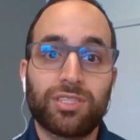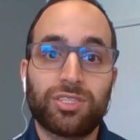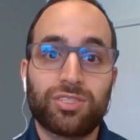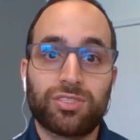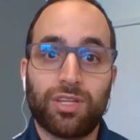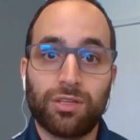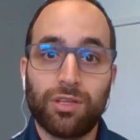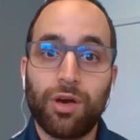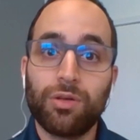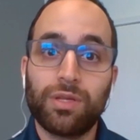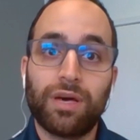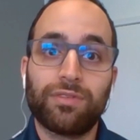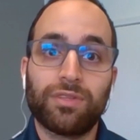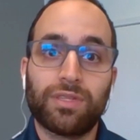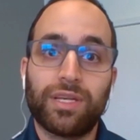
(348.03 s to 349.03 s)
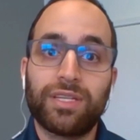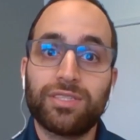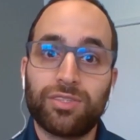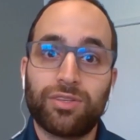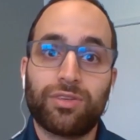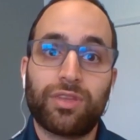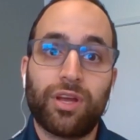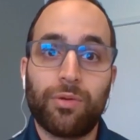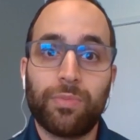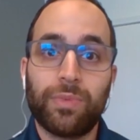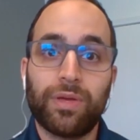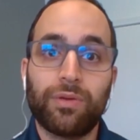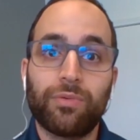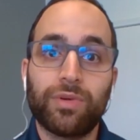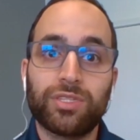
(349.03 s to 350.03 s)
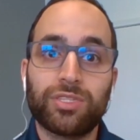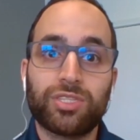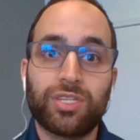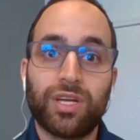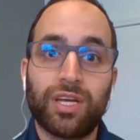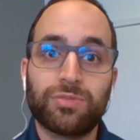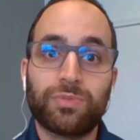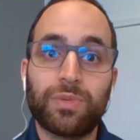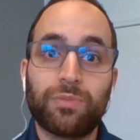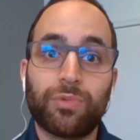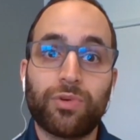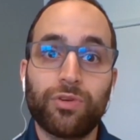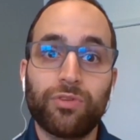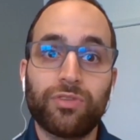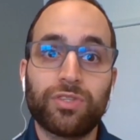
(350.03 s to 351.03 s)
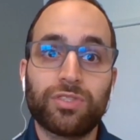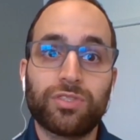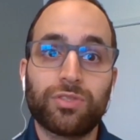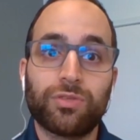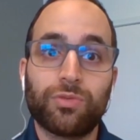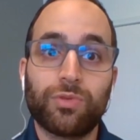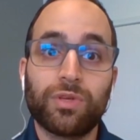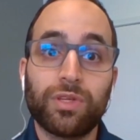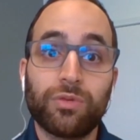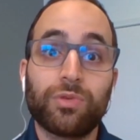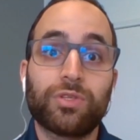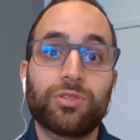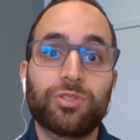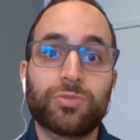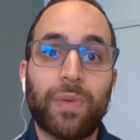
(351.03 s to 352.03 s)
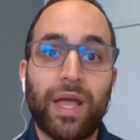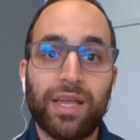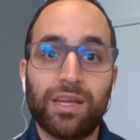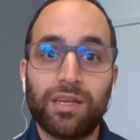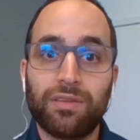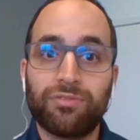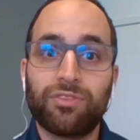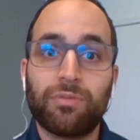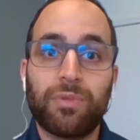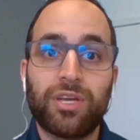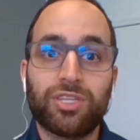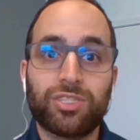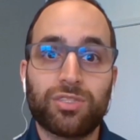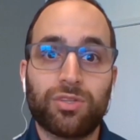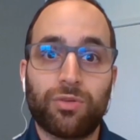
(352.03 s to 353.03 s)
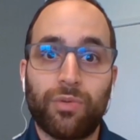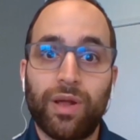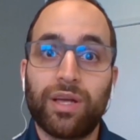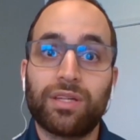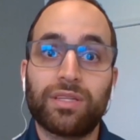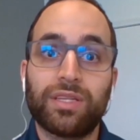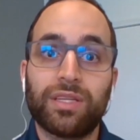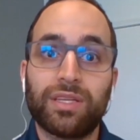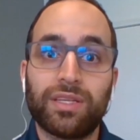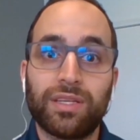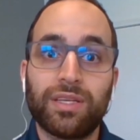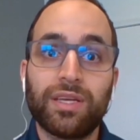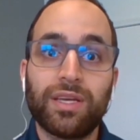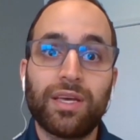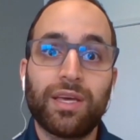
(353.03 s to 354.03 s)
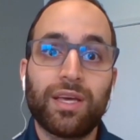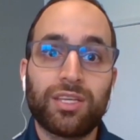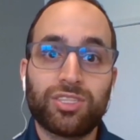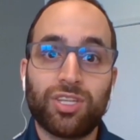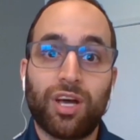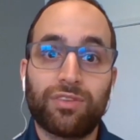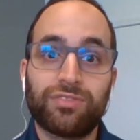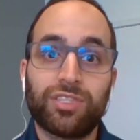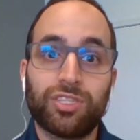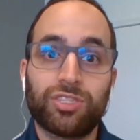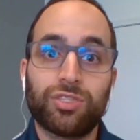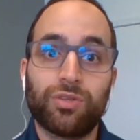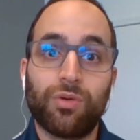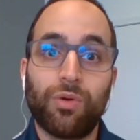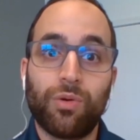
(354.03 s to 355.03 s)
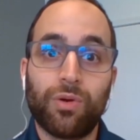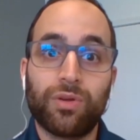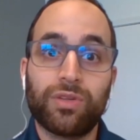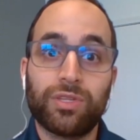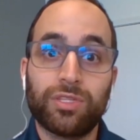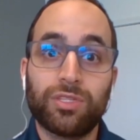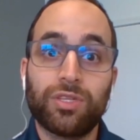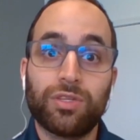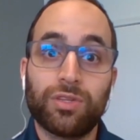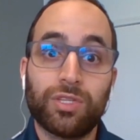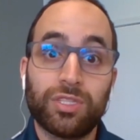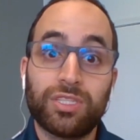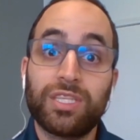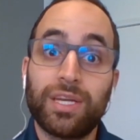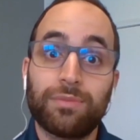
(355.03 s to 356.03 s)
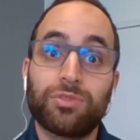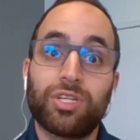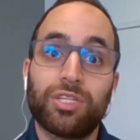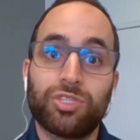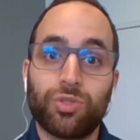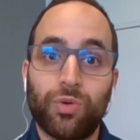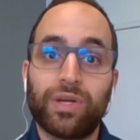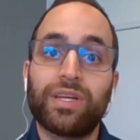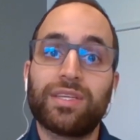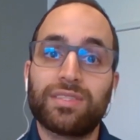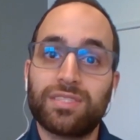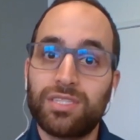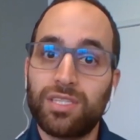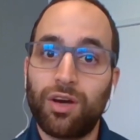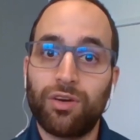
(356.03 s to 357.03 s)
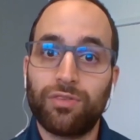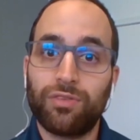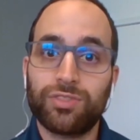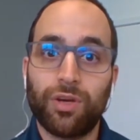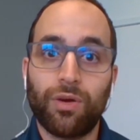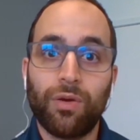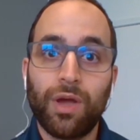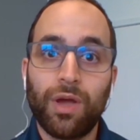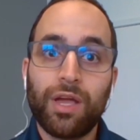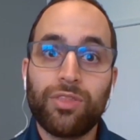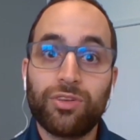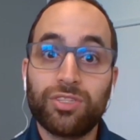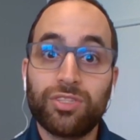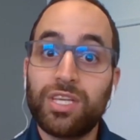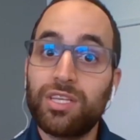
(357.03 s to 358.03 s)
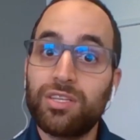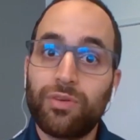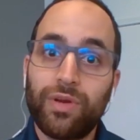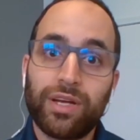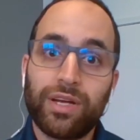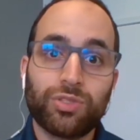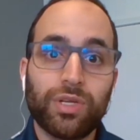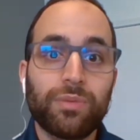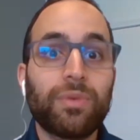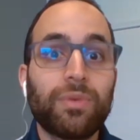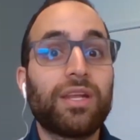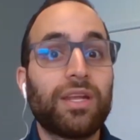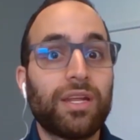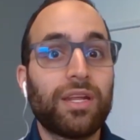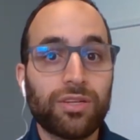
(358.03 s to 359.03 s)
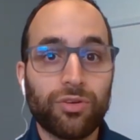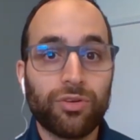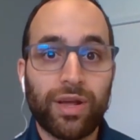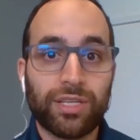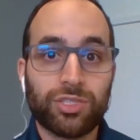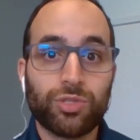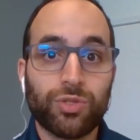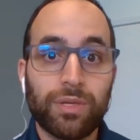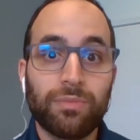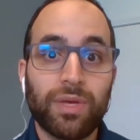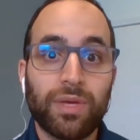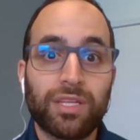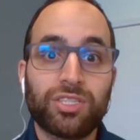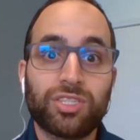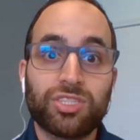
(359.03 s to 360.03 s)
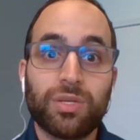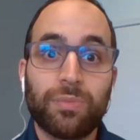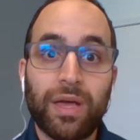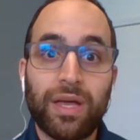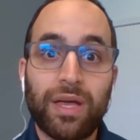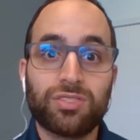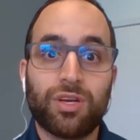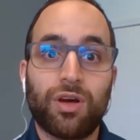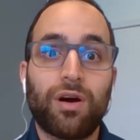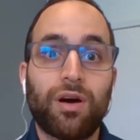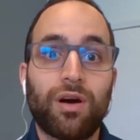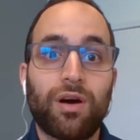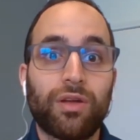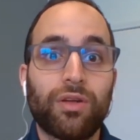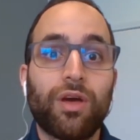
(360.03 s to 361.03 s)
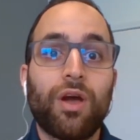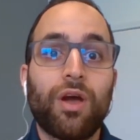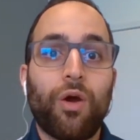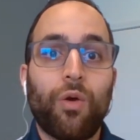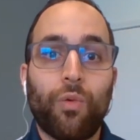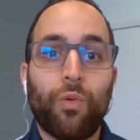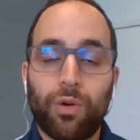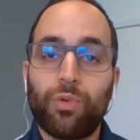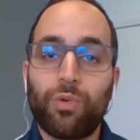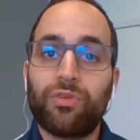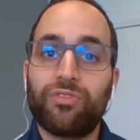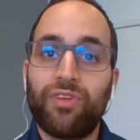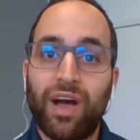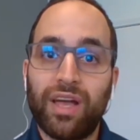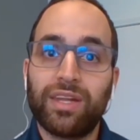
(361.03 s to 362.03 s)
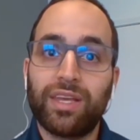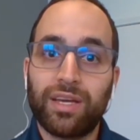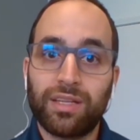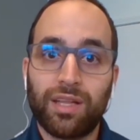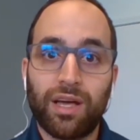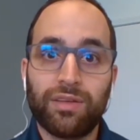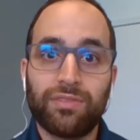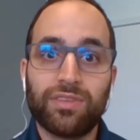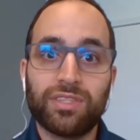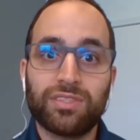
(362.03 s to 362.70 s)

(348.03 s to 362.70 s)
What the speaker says: such as the low-level laser therapy, which has been proven to really reduce pain and inflammation directly in soft tissue or the TMJ joint itself. So there's indirect treatment and indirect treatment. It just depends on where we're finding a lot